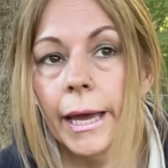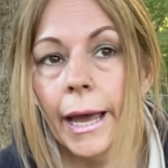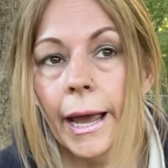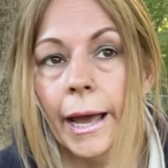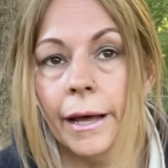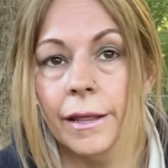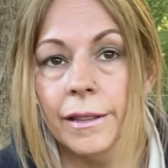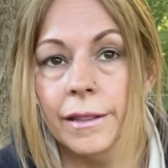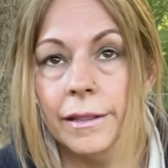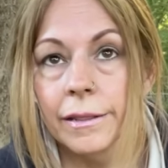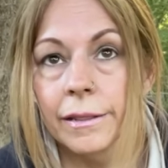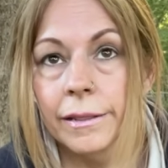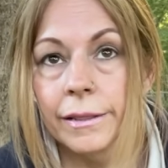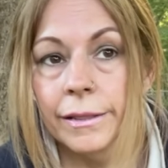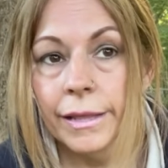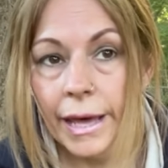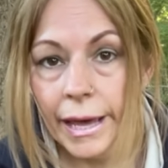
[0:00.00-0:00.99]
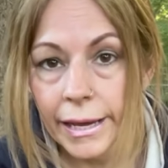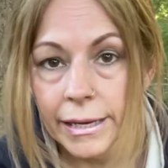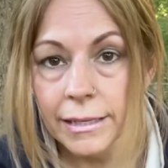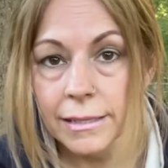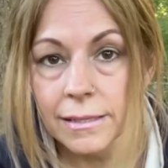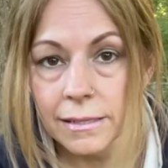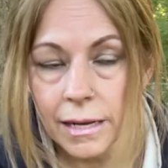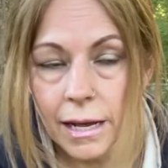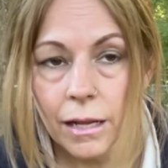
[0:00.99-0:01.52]
And they
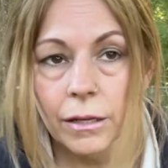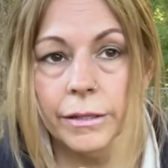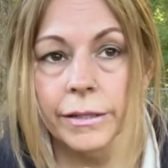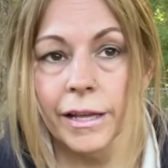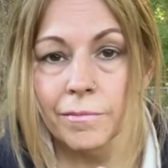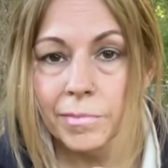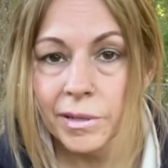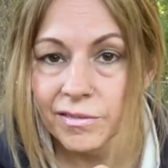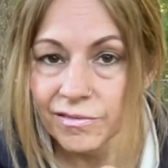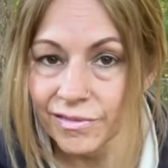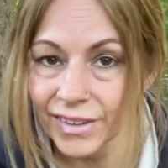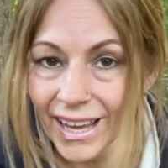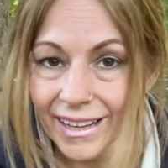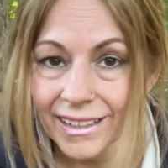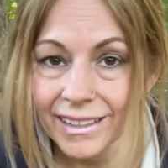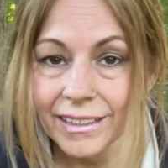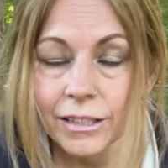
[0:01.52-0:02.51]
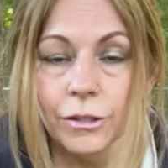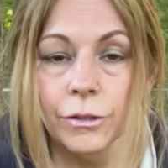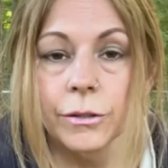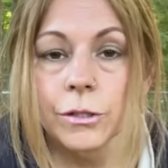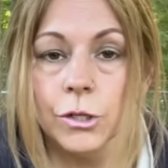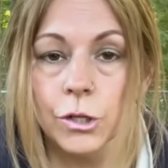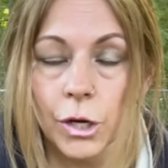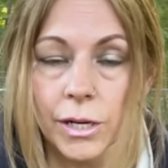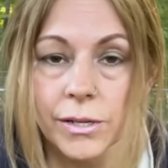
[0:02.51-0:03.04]
sell and they've been vetted and you can
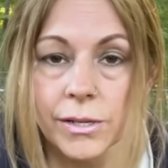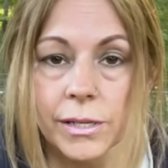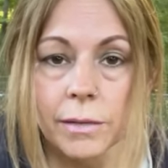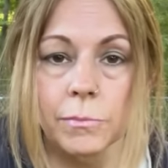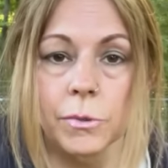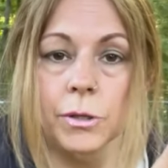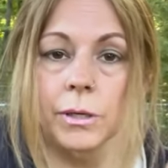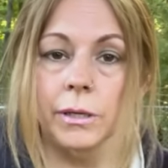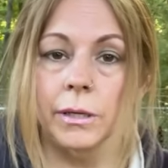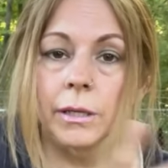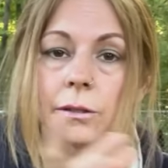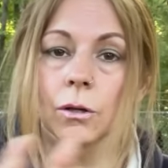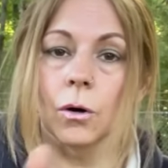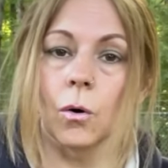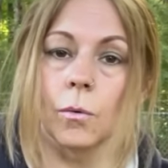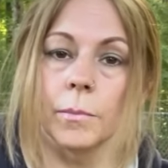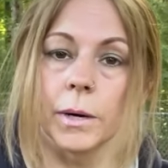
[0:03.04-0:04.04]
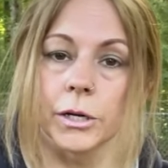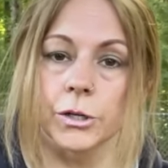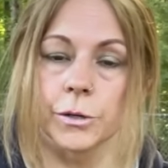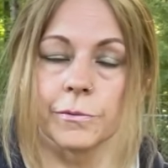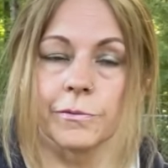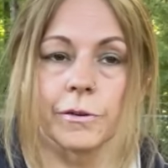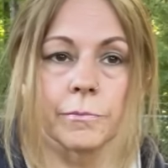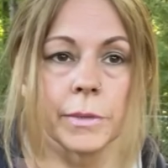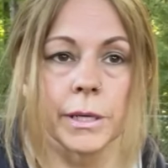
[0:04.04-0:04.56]
trust them. You can get the whole mushroom
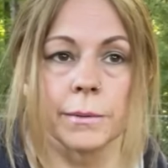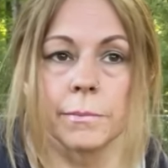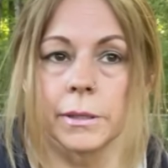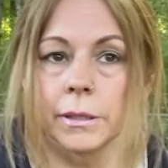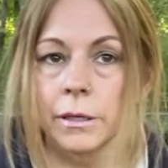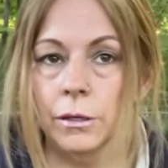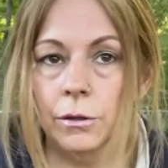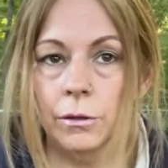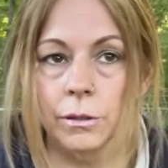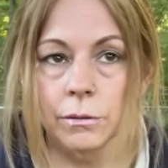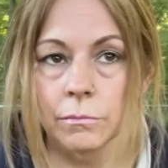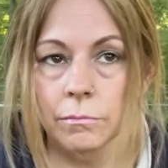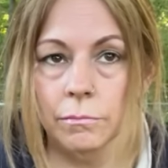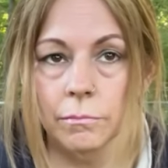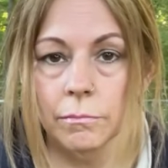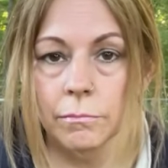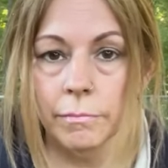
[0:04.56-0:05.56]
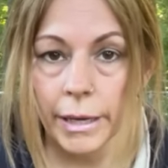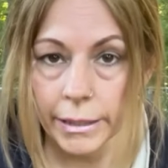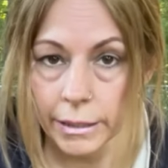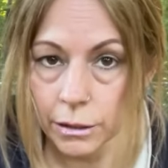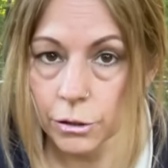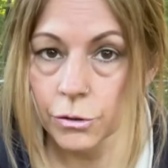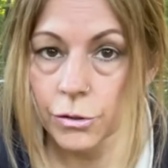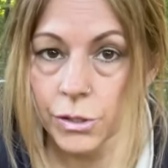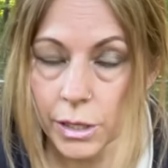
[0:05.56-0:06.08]
from them and then you can make it
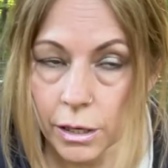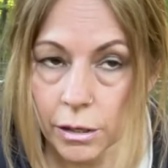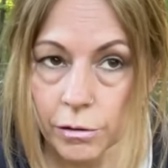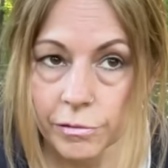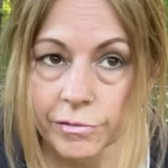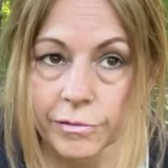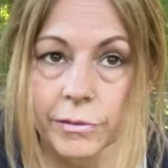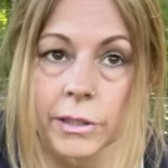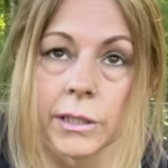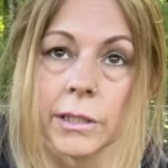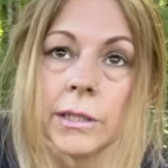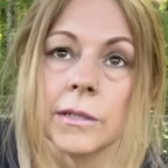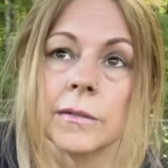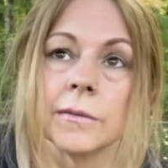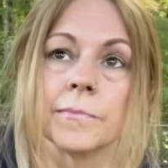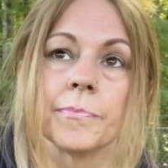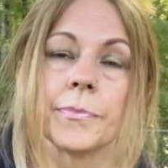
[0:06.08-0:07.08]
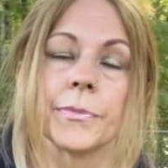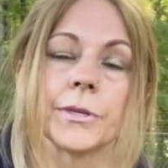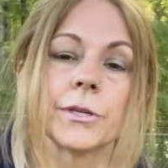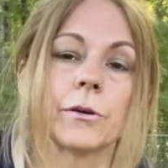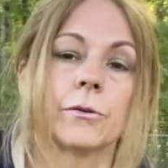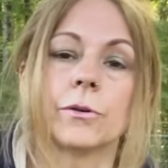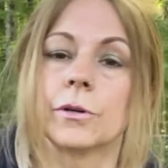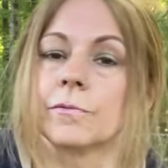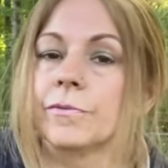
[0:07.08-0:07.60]
yourself. So
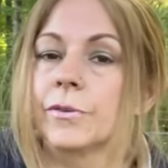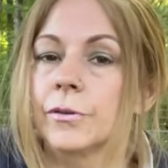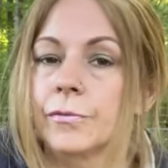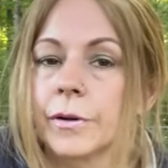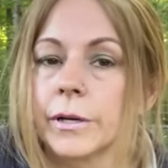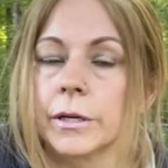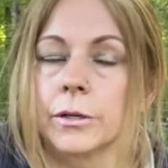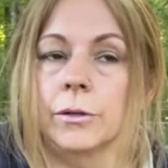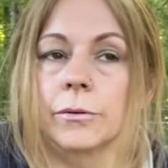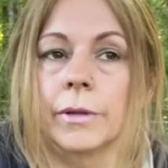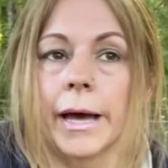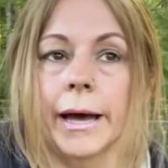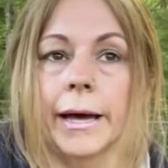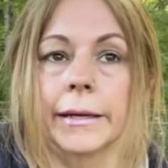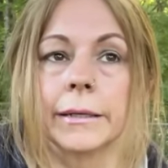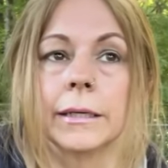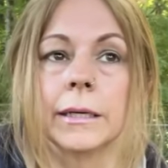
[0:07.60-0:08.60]
you can feel free to do that.